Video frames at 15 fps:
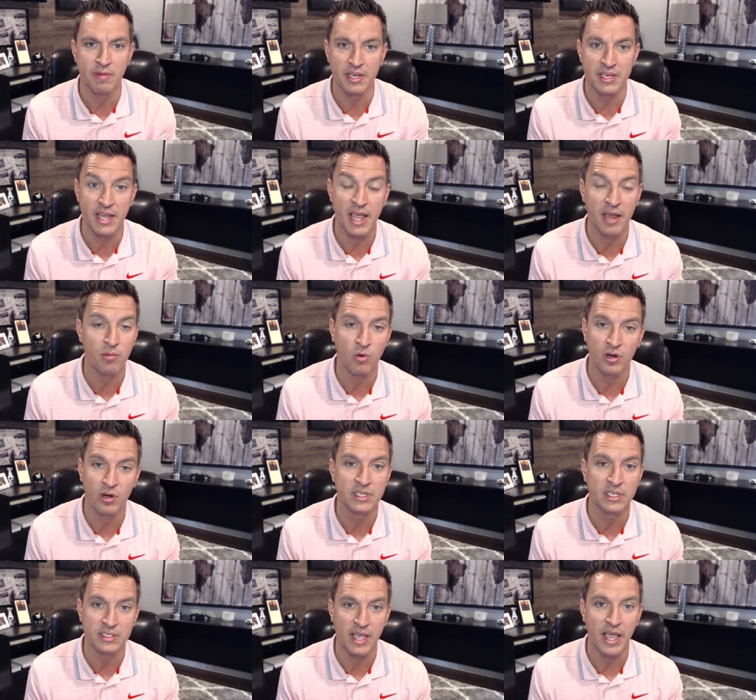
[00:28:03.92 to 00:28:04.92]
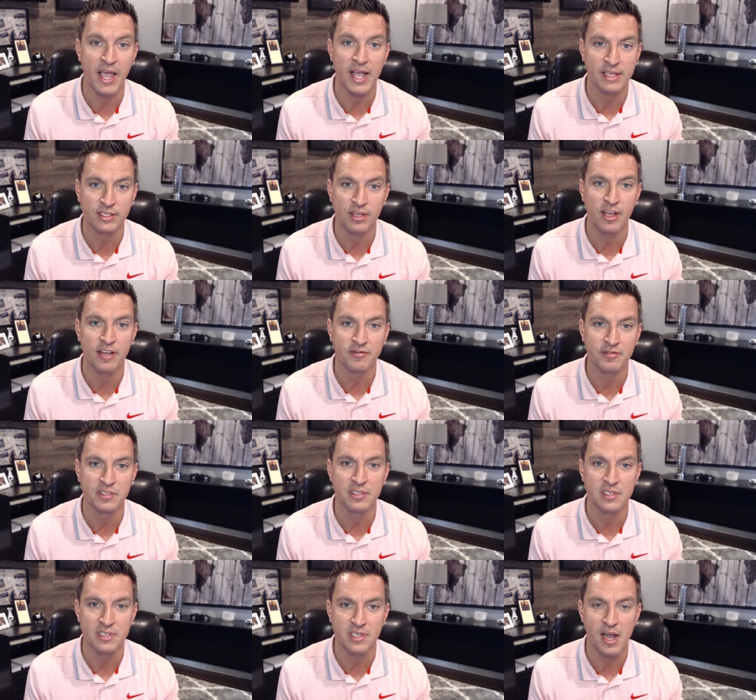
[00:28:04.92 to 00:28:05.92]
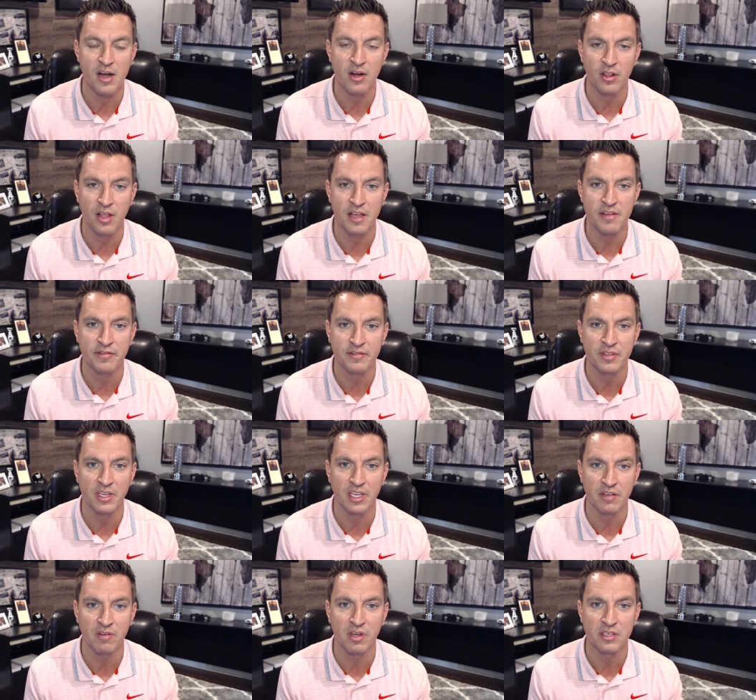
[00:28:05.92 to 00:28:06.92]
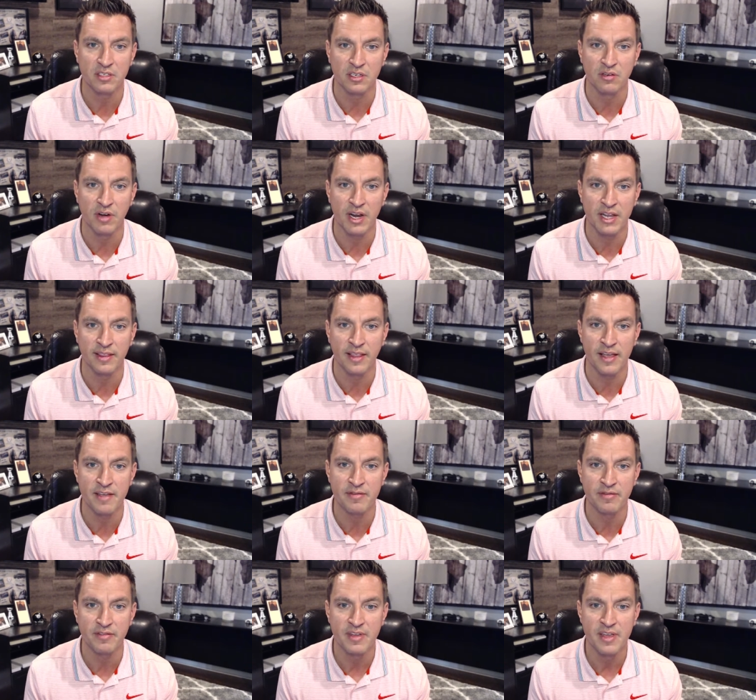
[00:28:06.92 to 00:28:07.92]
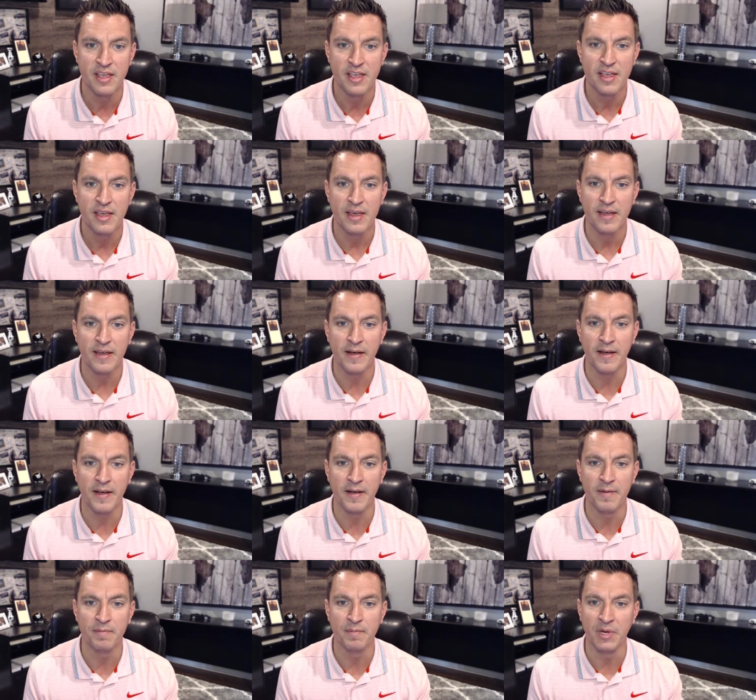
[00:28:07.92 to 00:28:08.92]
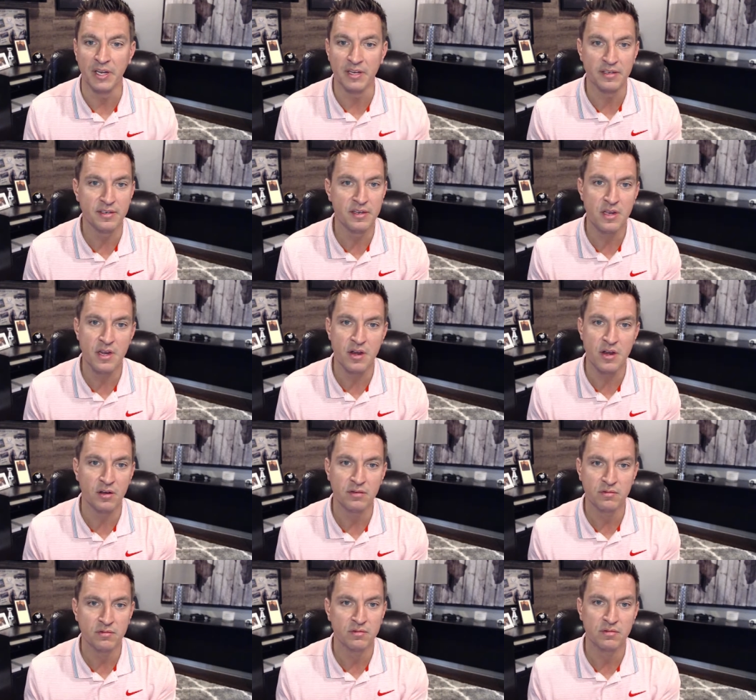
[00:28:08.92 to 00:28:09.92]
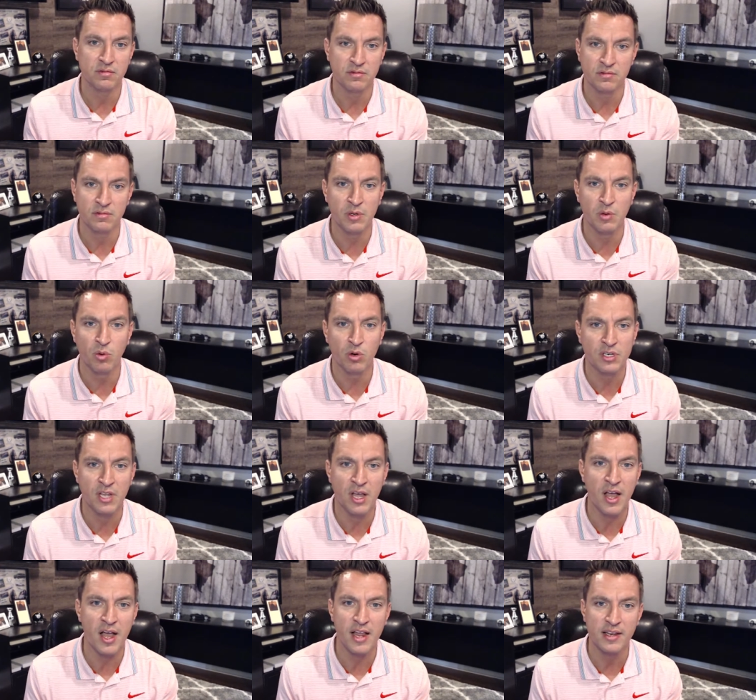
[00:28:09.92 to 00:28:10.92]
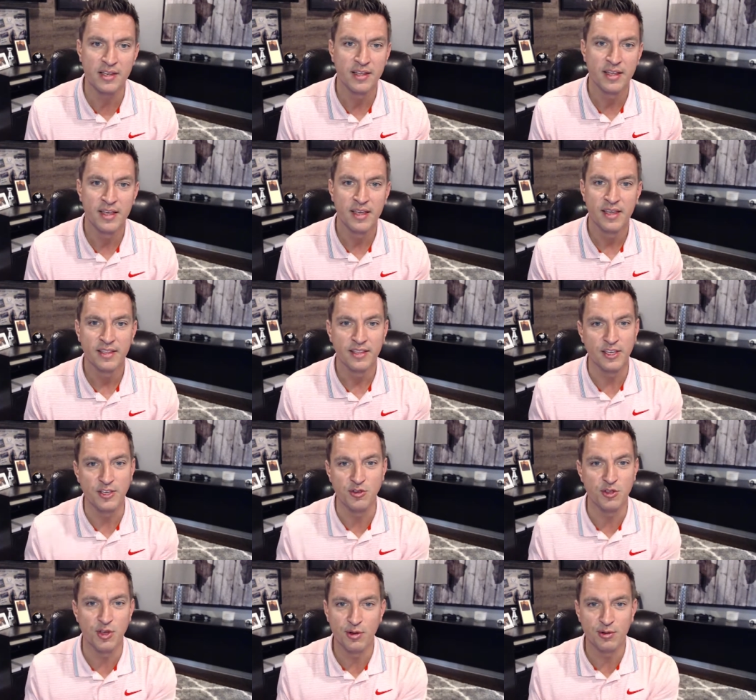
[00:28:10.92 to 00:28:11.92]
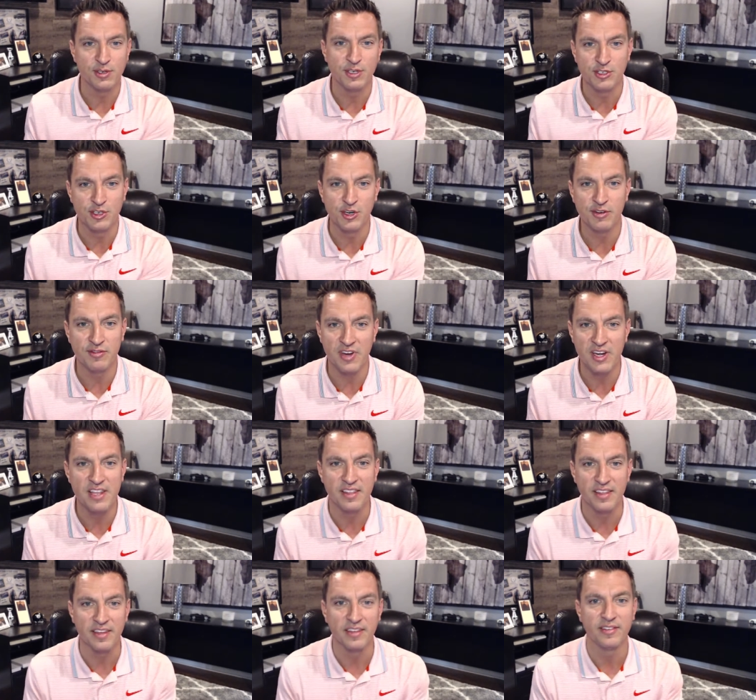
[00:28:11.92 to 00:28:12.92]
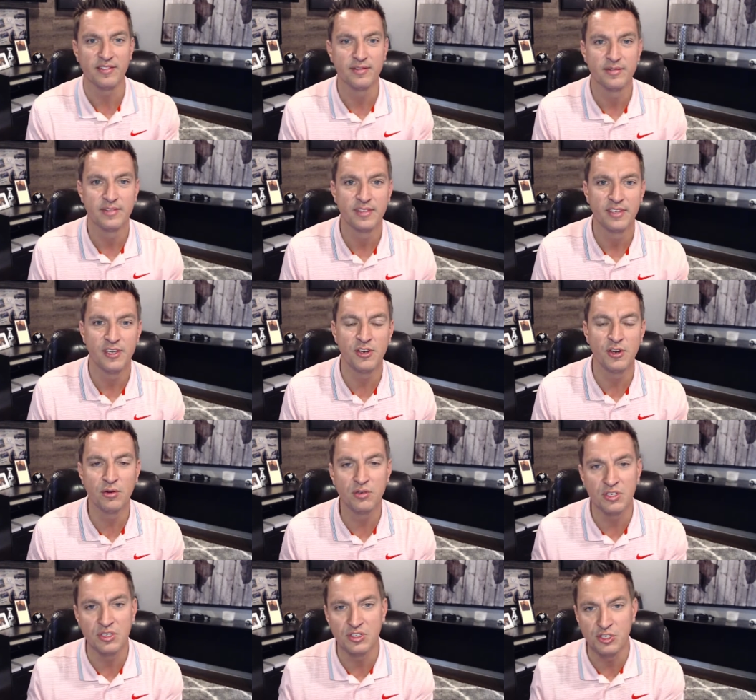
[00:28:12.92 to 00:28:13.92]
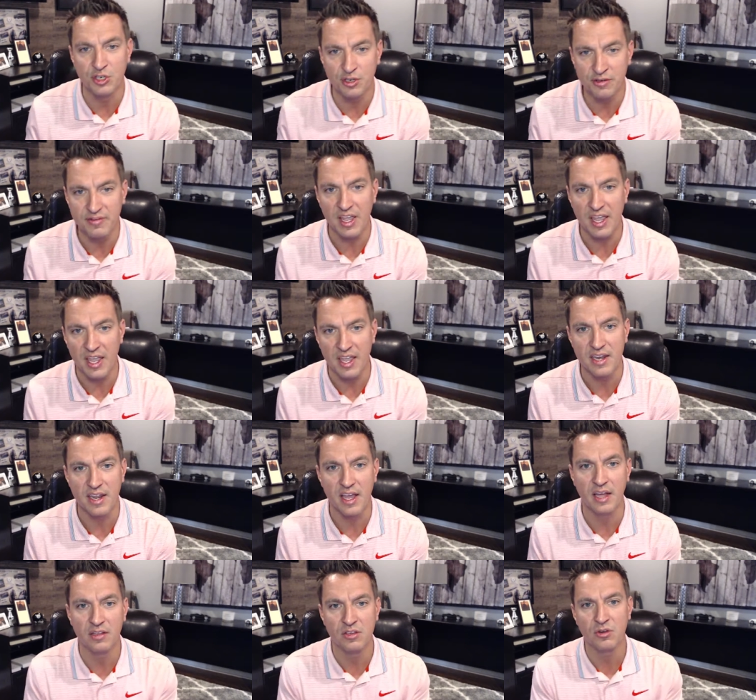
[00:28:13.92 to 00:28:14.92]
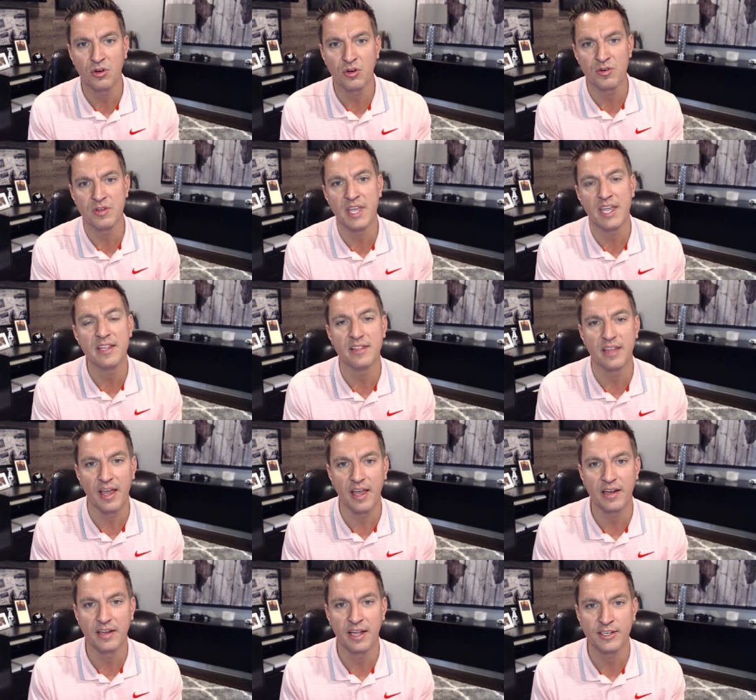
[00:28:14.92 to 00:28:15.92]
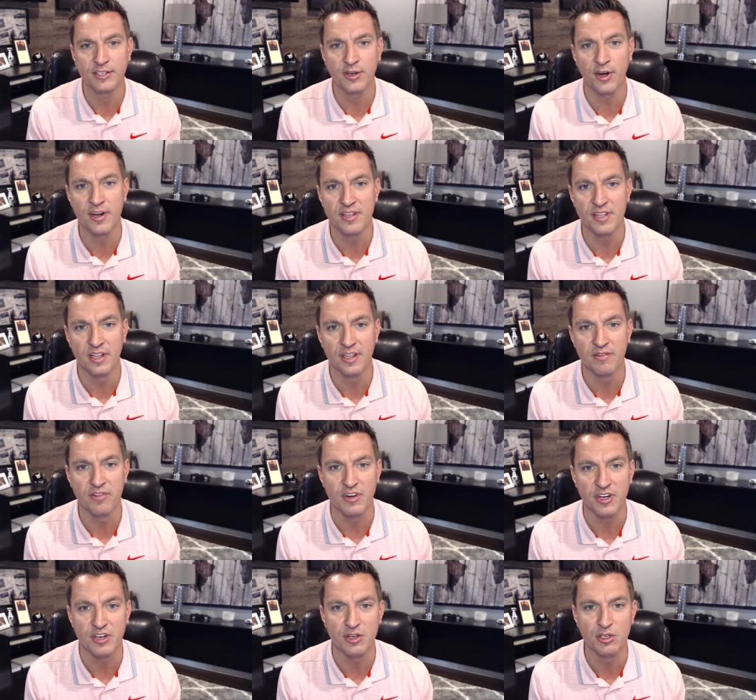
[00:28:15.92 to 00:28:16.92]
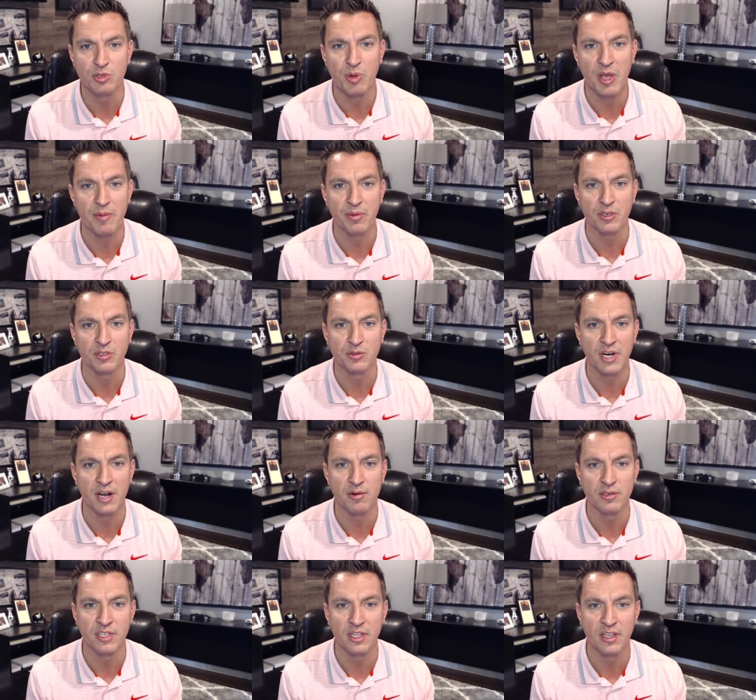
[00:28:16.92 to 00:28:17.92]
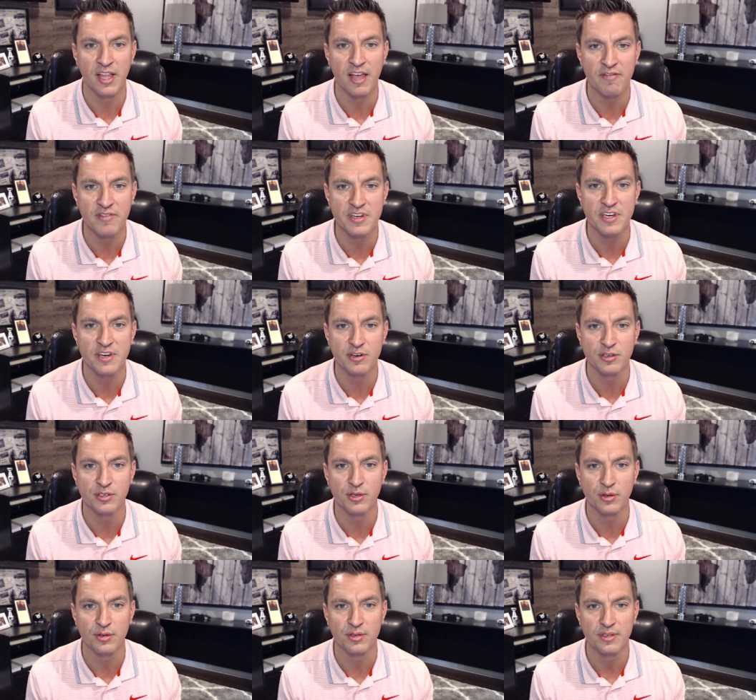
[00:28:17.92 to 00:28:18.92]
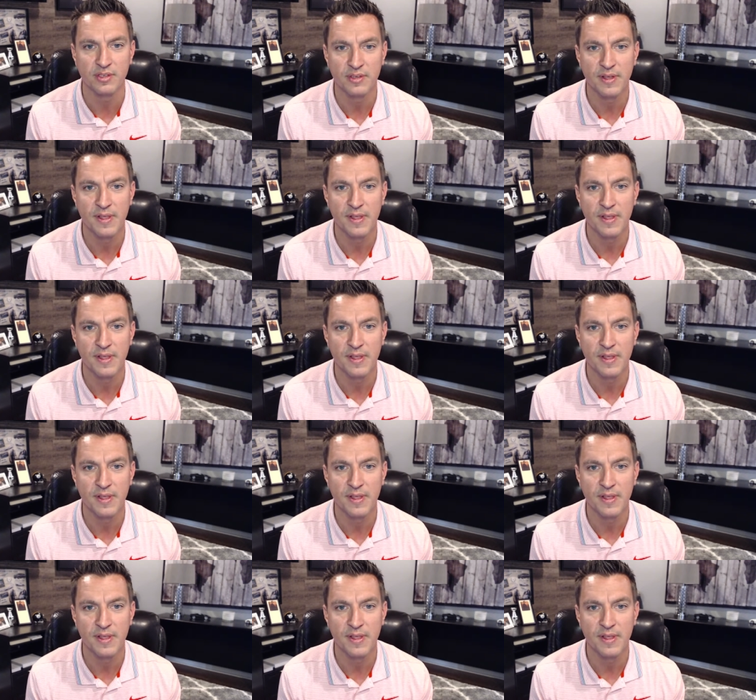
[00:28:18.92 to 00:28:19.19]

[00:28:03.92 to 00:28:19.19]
my dad worked his ass off his entire life to give us a great life. Um, but, you know, we were taught that you don't deserve anything. You don't deserve a handout. You create that. I started delivering newspapers when I was 11 years old.